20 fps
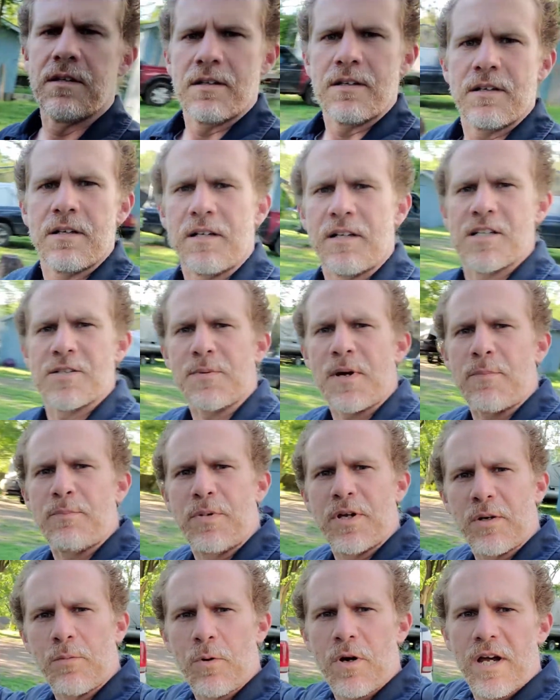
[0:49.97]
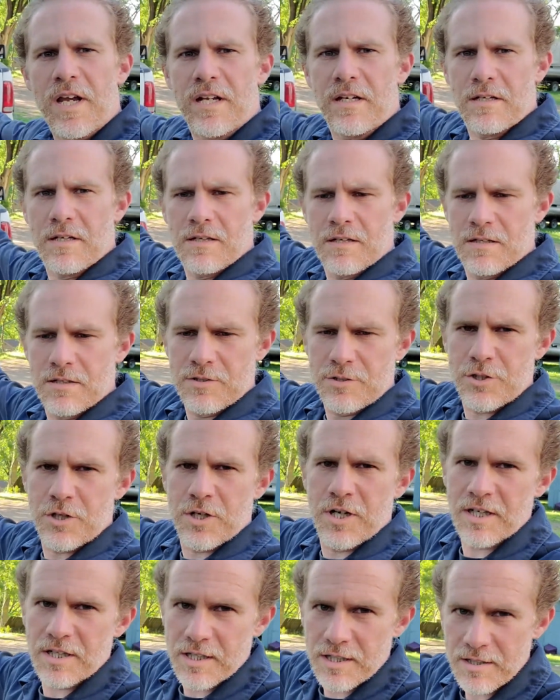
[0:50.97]
There's my big white
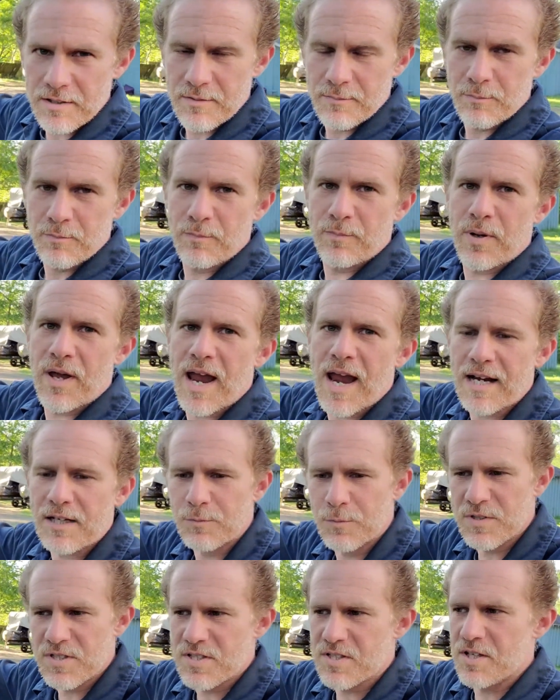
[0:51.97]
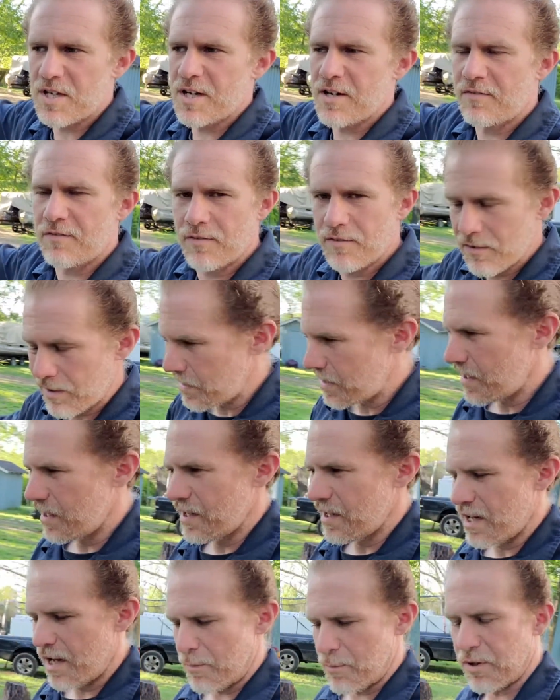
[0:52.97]
truck packed with stuff.
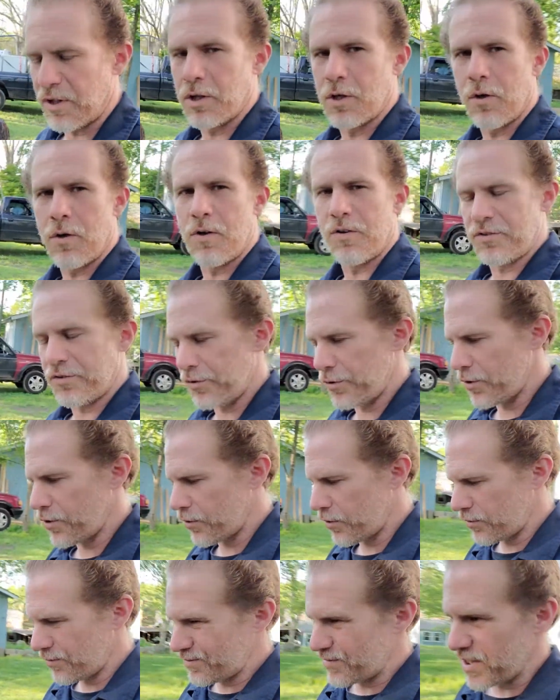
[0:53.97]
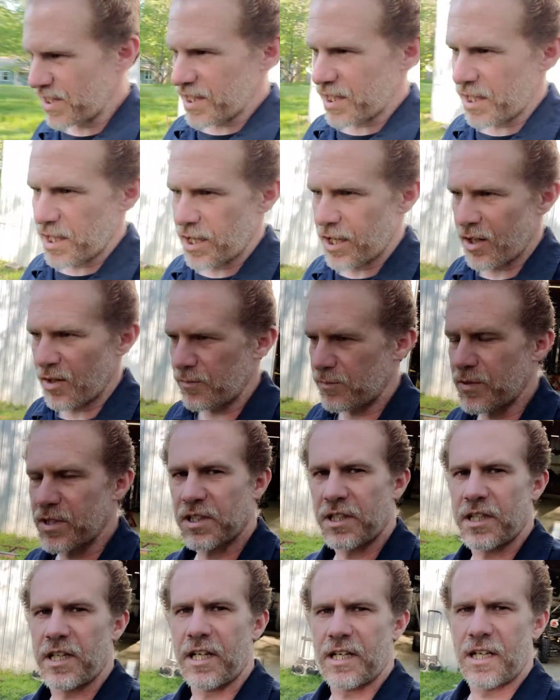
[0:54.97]
I've been going through, digging up,
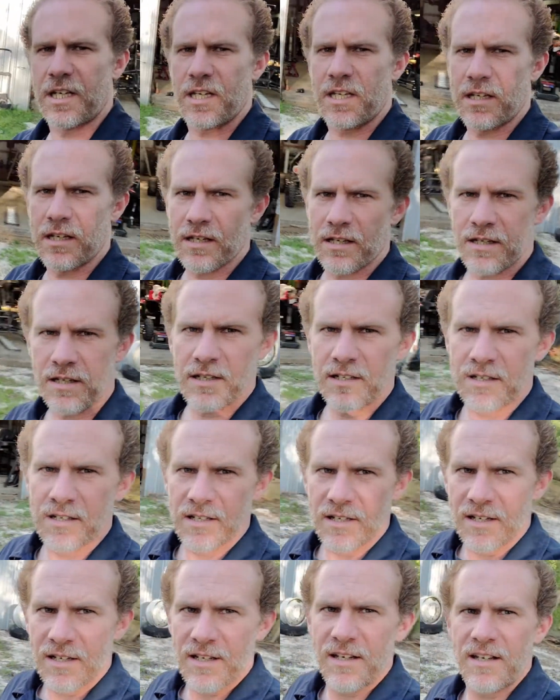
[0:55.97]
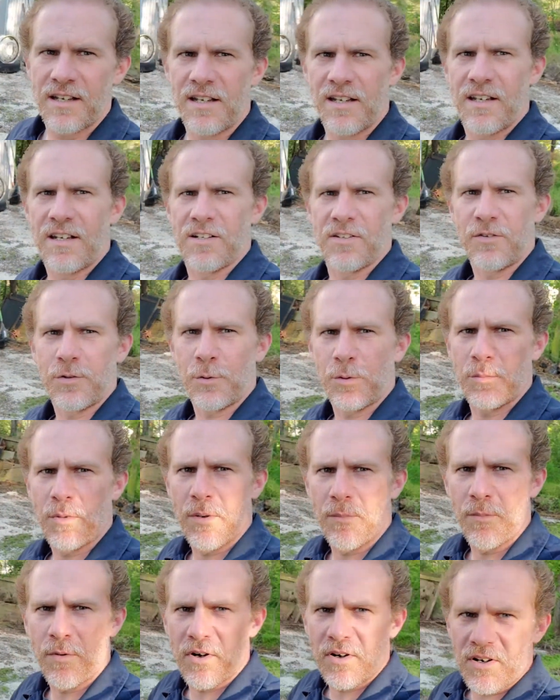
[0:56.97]
cleaning. You
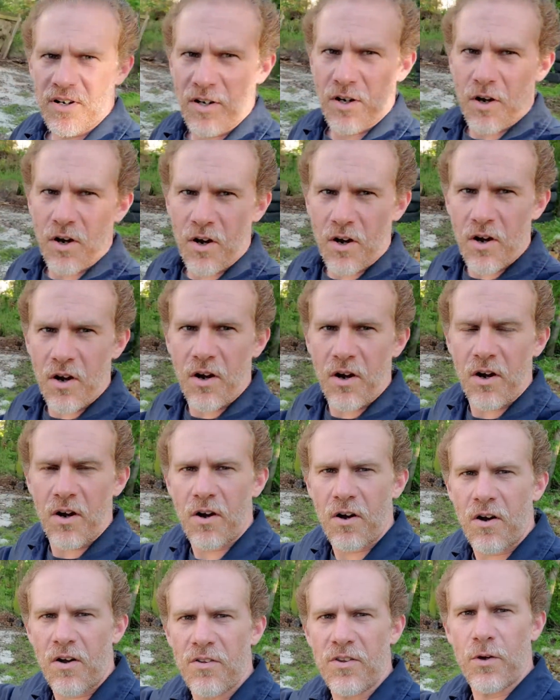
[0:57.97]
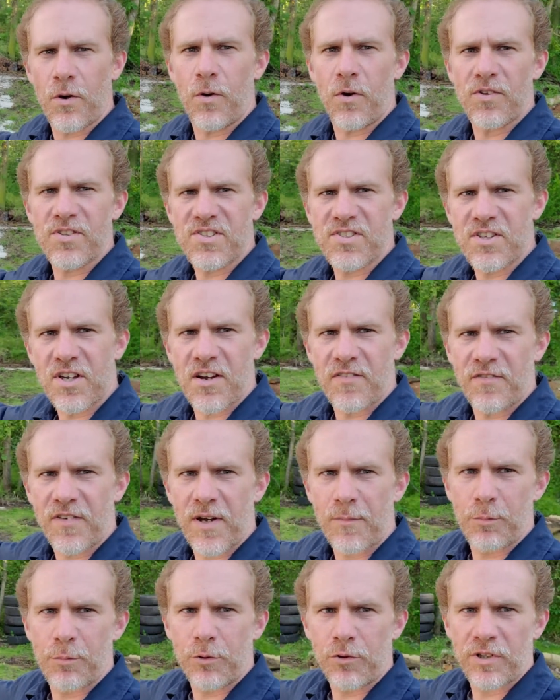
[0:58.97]
remember all the old stuff I
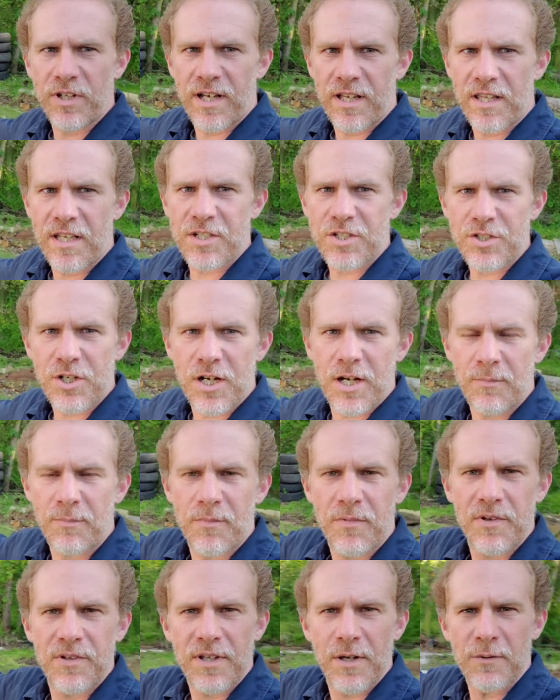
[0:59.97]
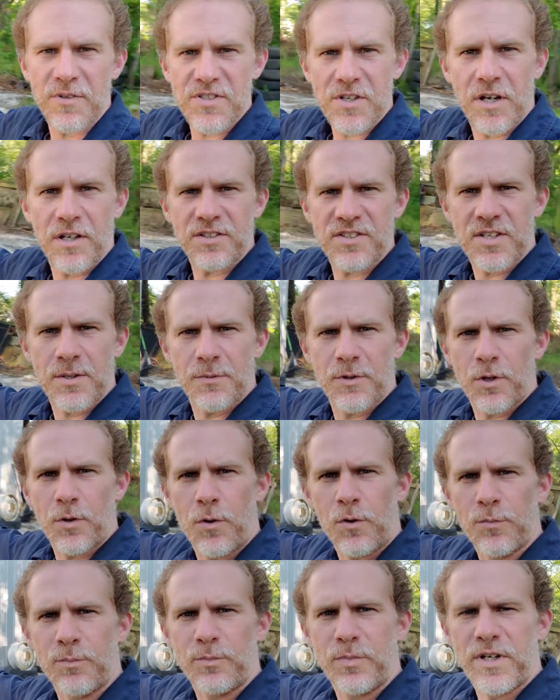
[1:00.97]
pulled out of that shop that was on some of the
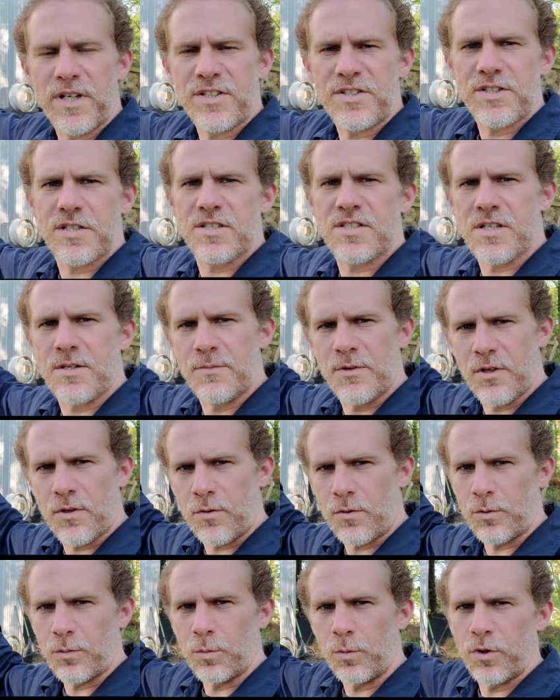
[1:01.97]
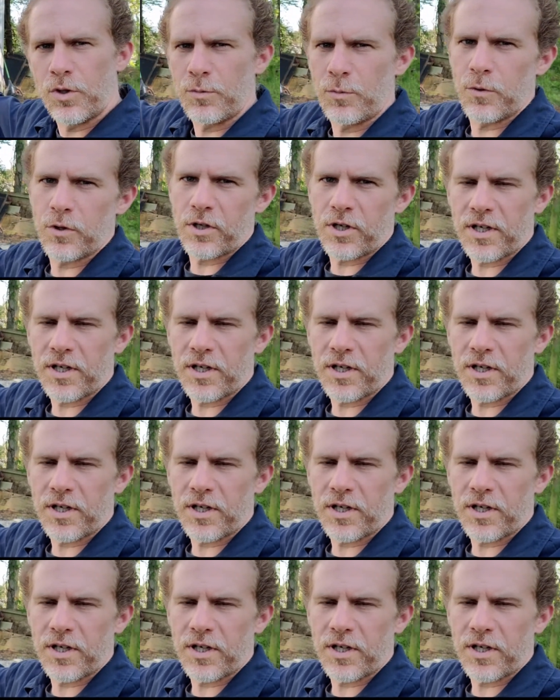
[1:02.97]
old benches, some of the old woodwork,